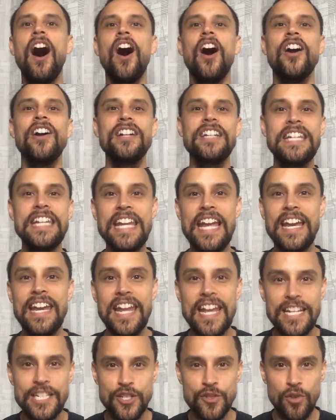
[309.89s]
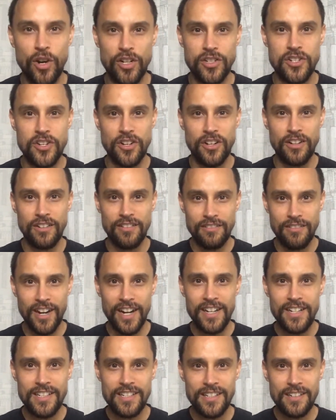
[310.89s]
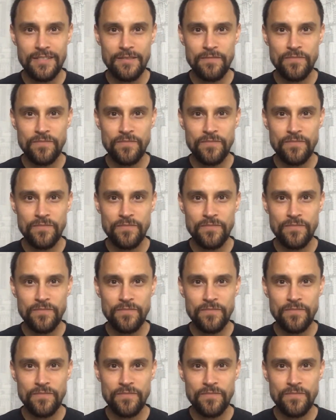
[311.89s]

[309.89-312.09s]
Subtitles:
our DNA structure, right?